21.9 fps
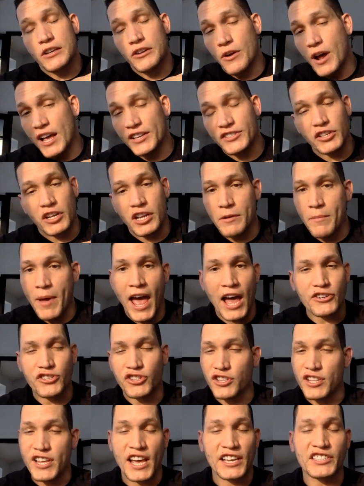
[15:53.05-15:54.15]
as you can
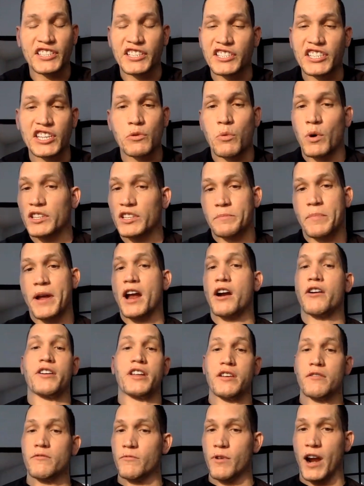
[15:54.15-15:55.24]
imagine, the SEC wants
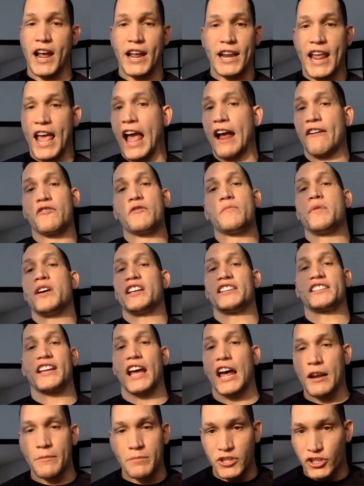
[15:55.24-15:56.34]
parity, right? Everybody's
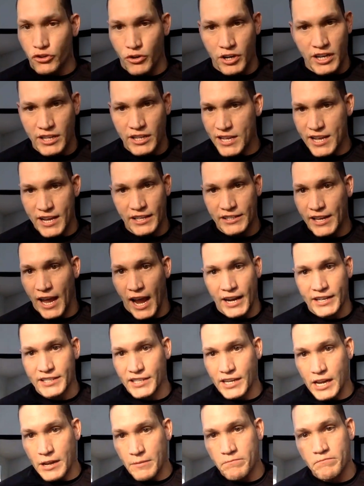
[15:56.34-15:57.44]
got to be treated the exact
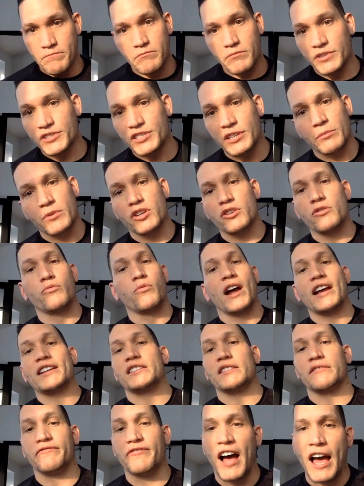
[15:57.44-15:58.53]
same. Somebody who
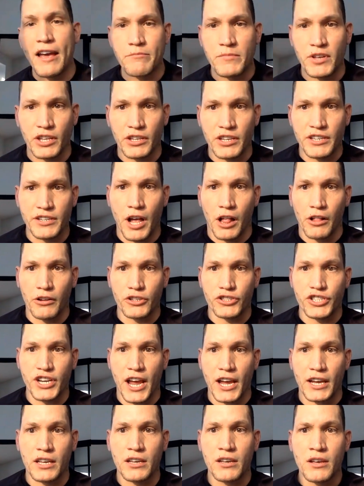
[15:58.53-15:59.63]
writes a $5 million
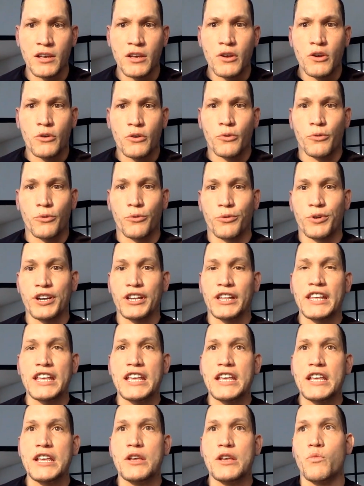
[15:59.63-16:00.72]
check
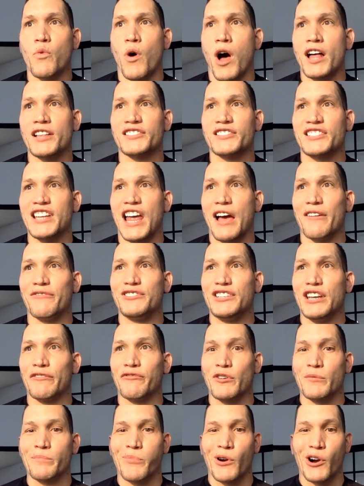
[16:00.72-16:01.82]
really wants to have
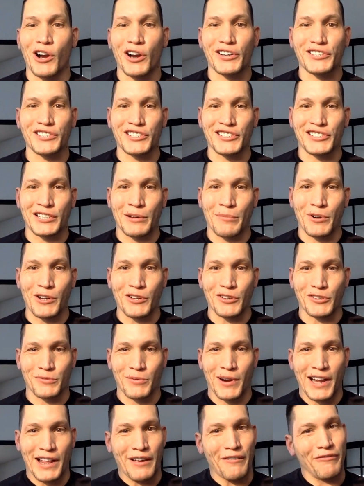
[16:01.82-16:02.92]
different perks than somebody who's
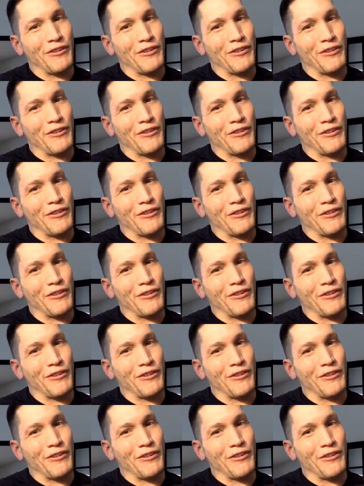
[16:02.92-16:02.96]
writing a